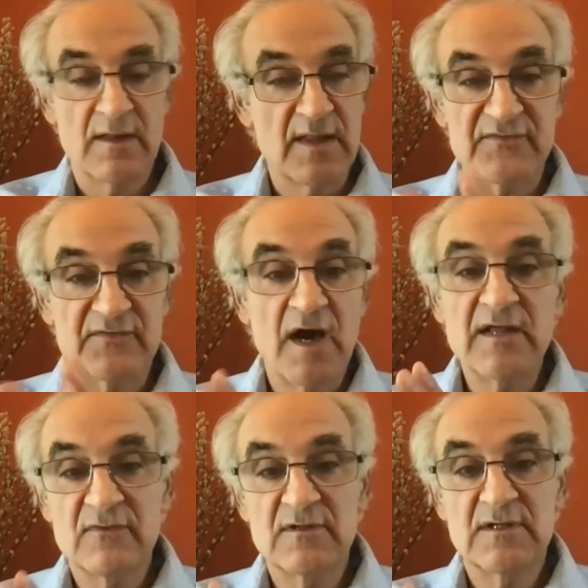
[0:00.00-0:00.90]
It's not
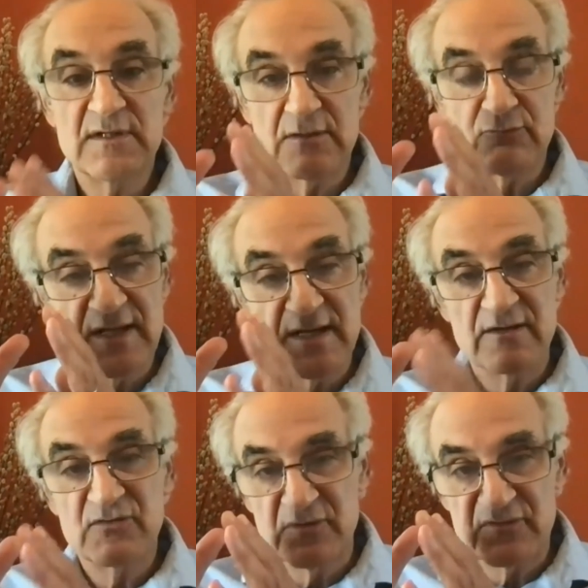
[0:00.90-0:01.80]
even
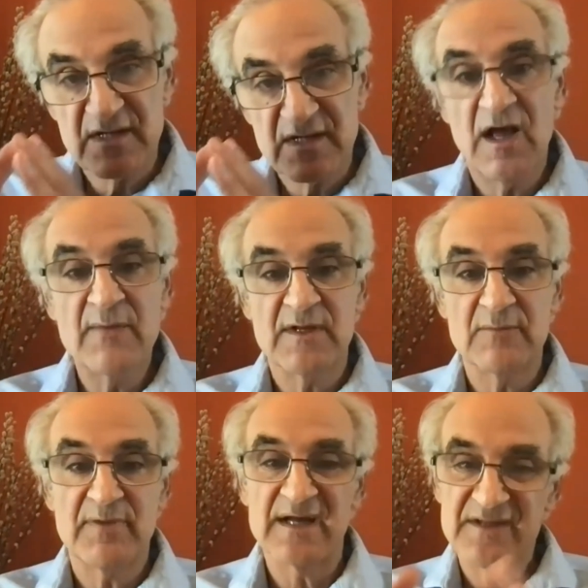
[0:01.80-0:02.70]
related to its climate
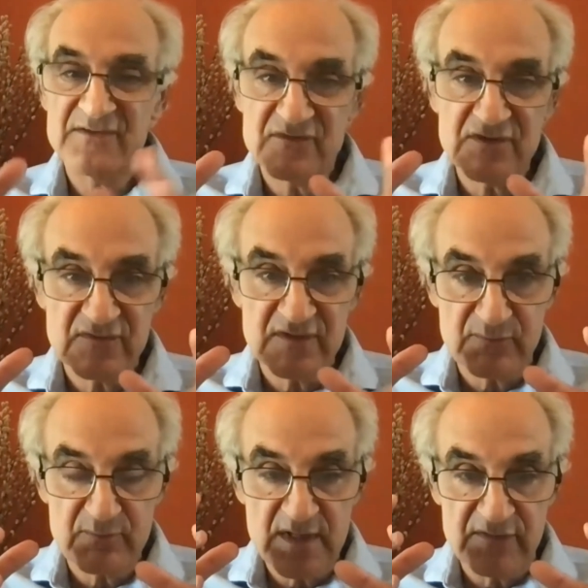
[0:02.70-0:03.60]
impact. That's just its,
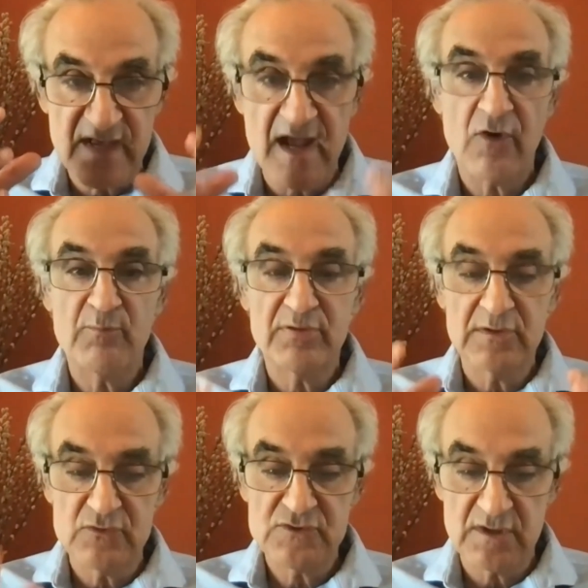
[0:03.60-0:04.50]
its air
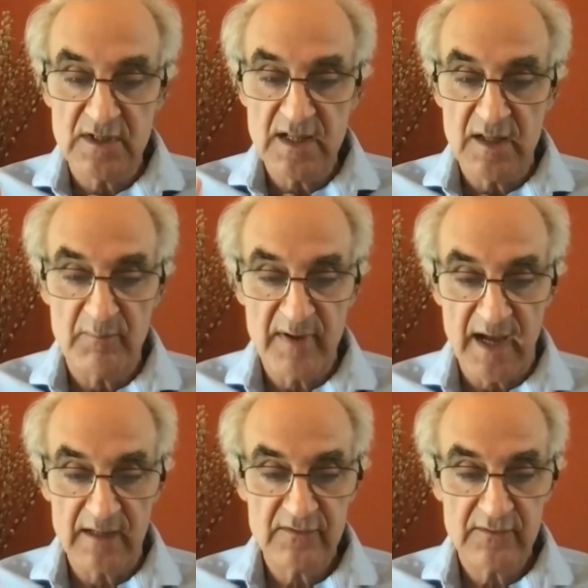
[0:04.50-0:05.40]
pollution
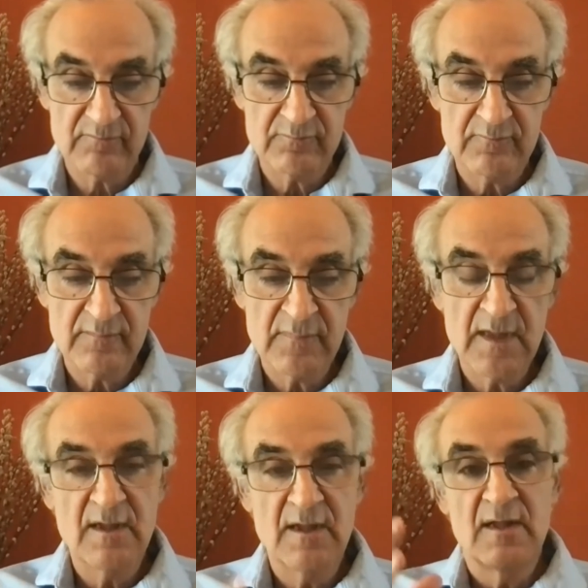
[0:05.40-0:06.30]
impact.
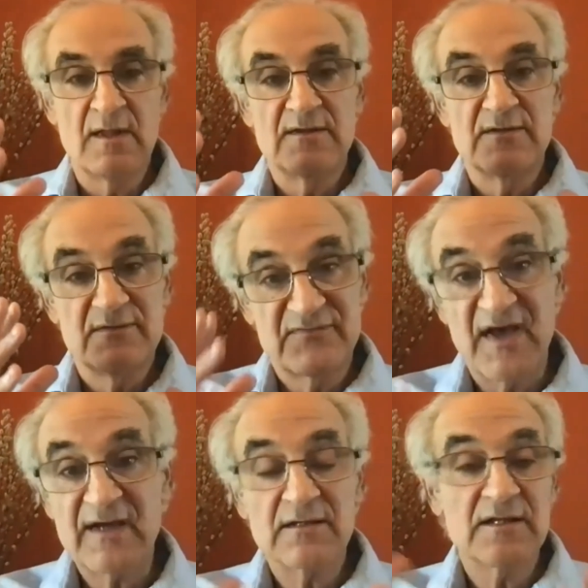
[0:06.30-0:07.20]

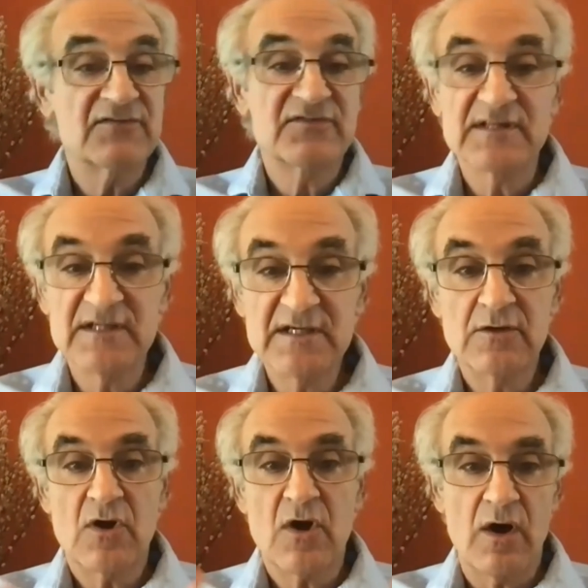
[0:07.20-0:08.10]
Secondly, it's the
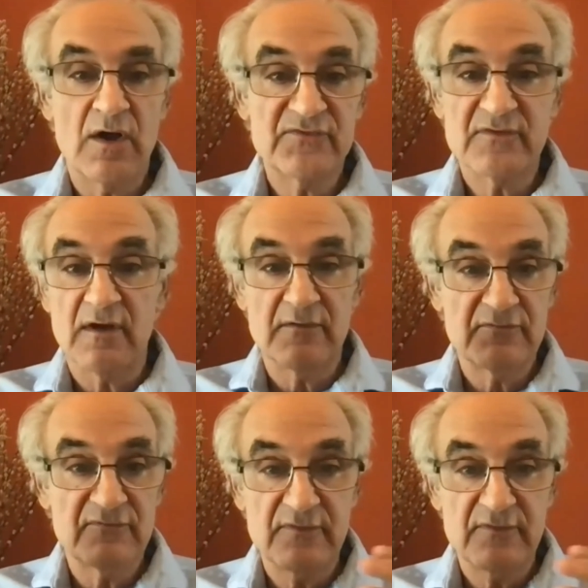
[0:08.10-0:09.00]
leading cause
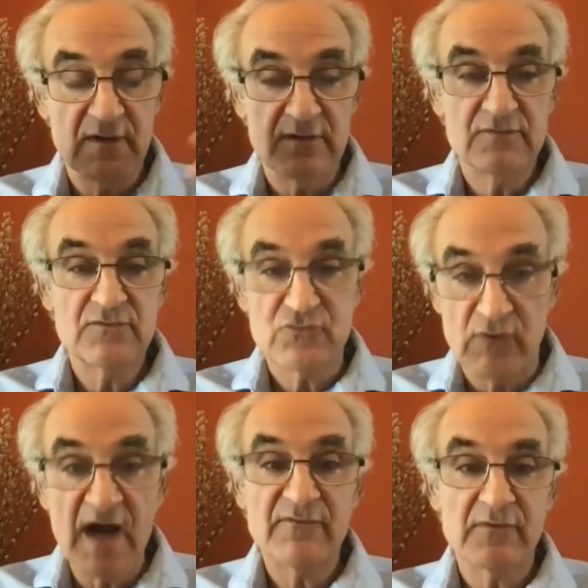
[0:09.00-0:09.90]
of the
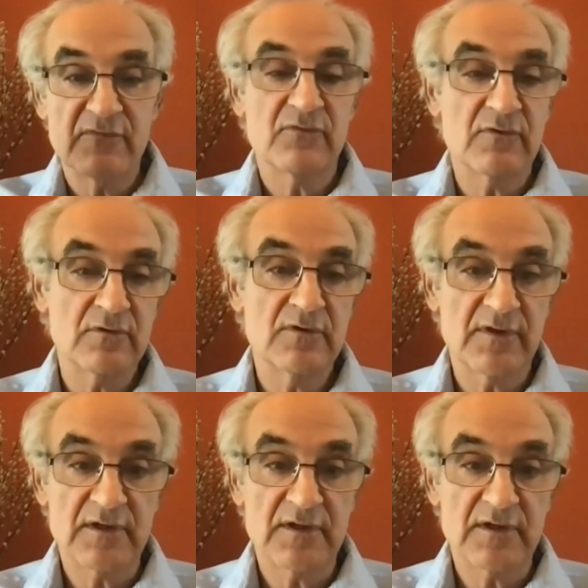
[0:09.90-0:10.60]
driver for the